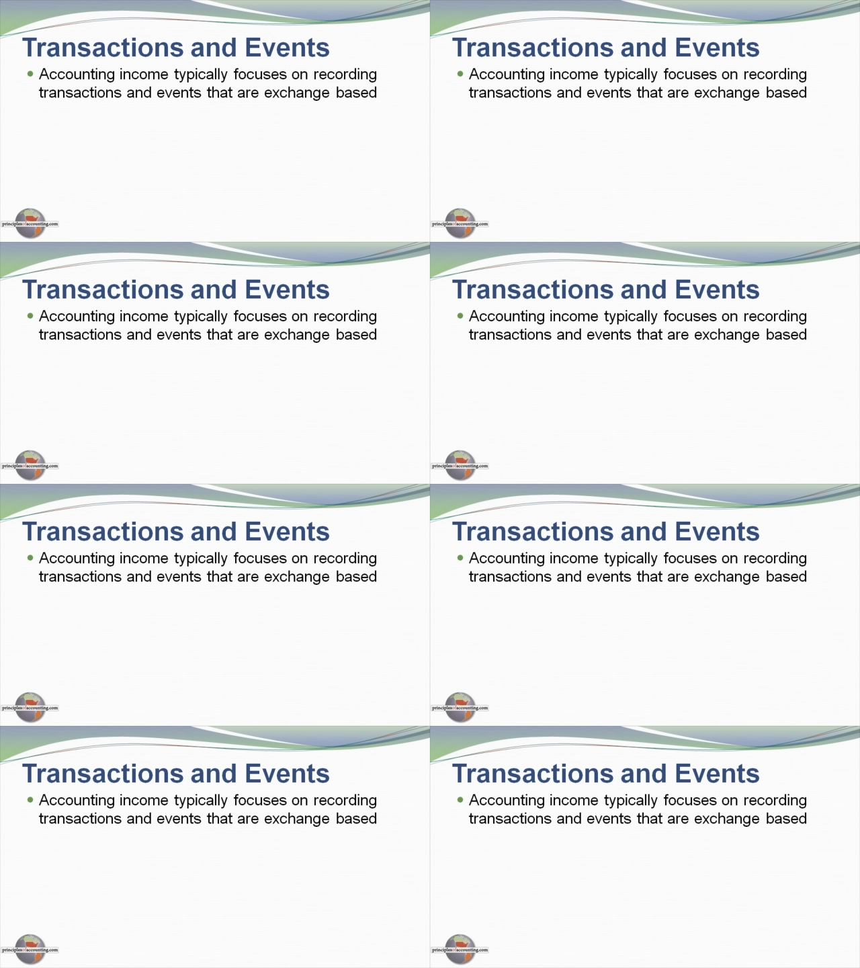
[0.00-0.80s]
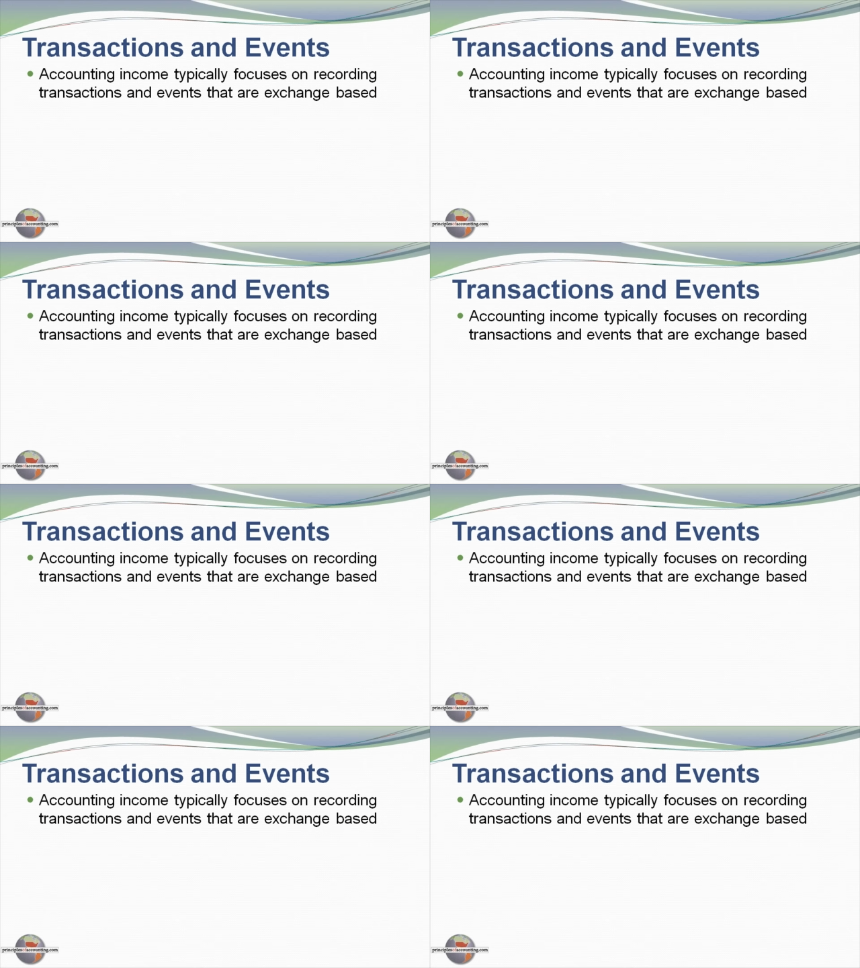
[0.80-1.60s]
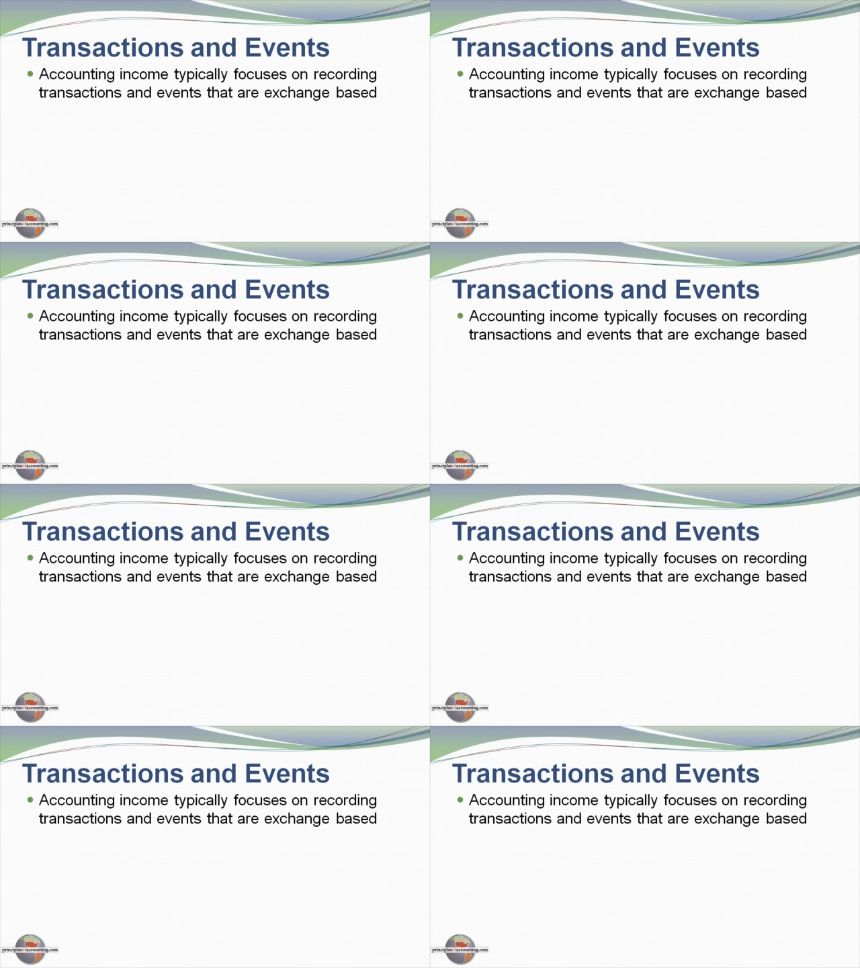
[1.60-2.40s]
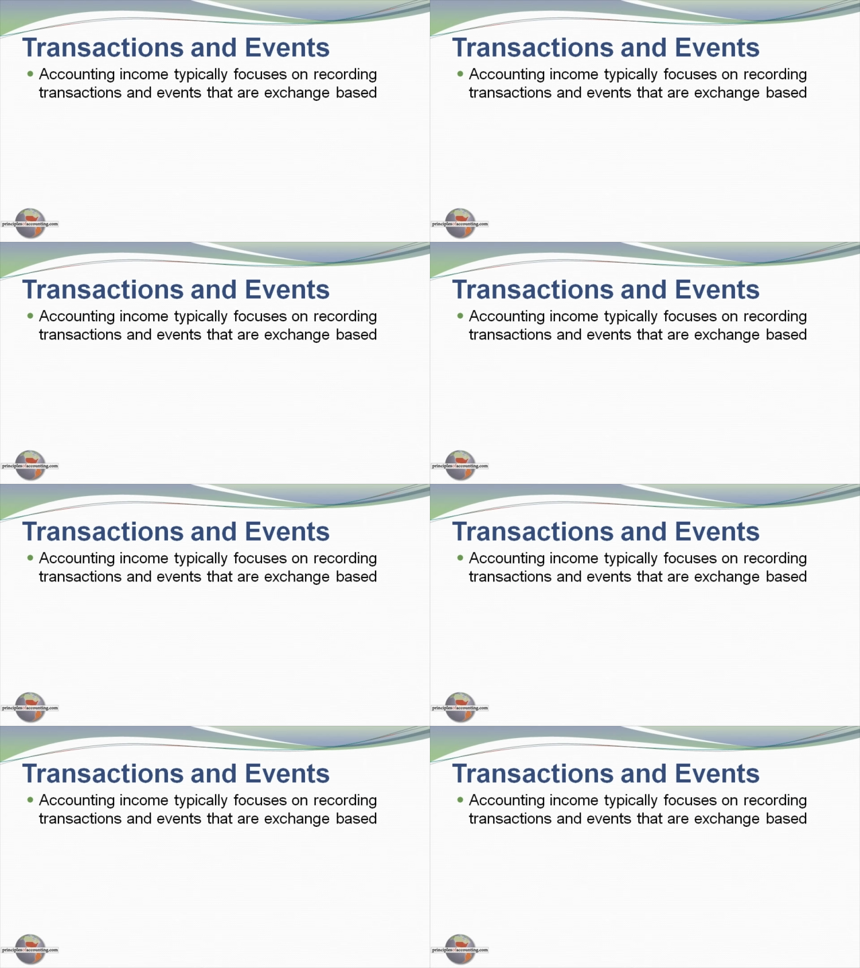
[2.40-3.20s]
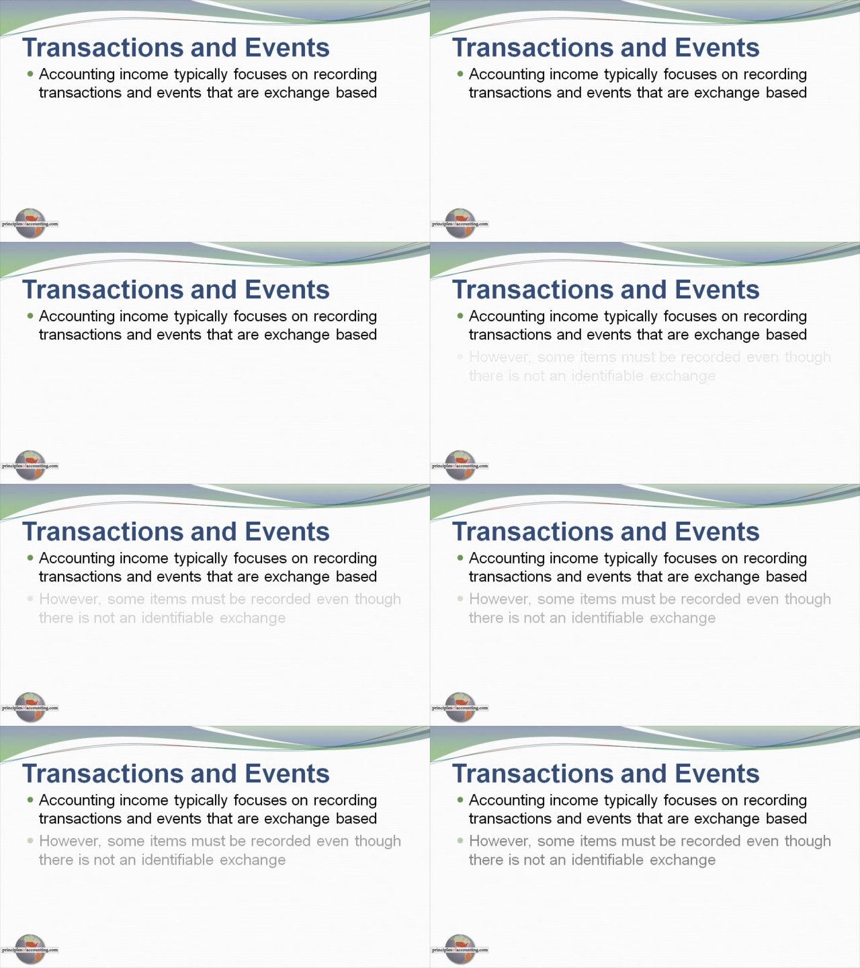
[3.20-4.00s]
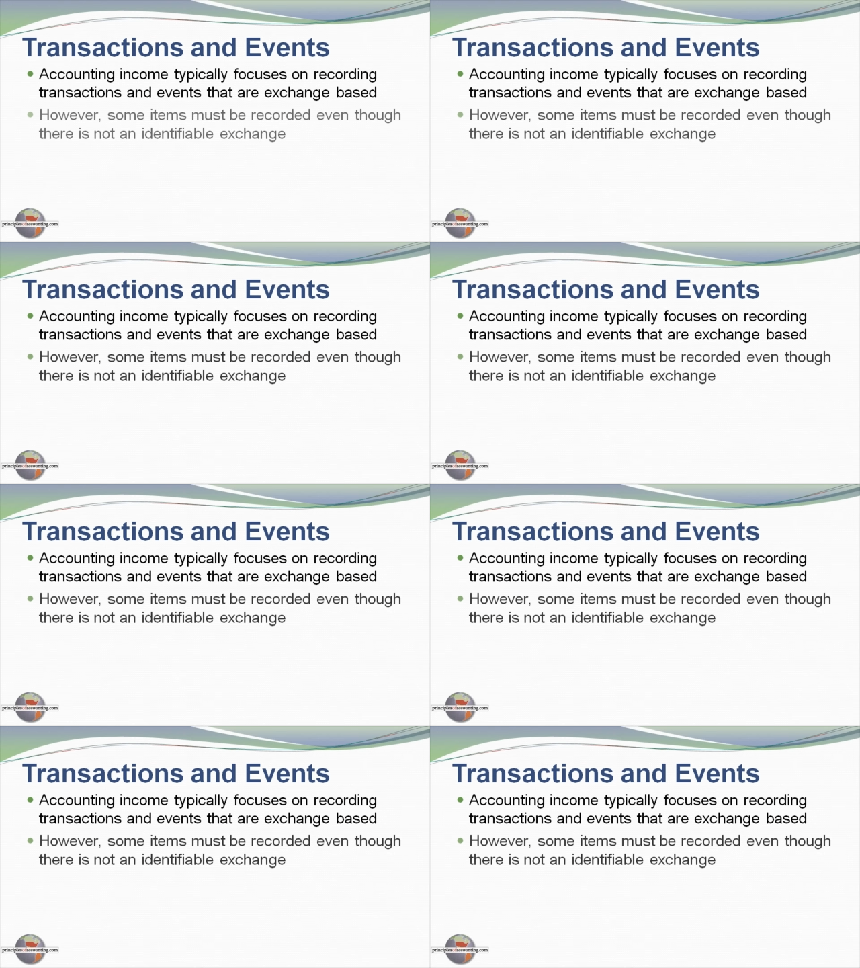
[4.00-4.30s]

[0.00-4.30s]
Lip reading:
[unreadable: no face in view]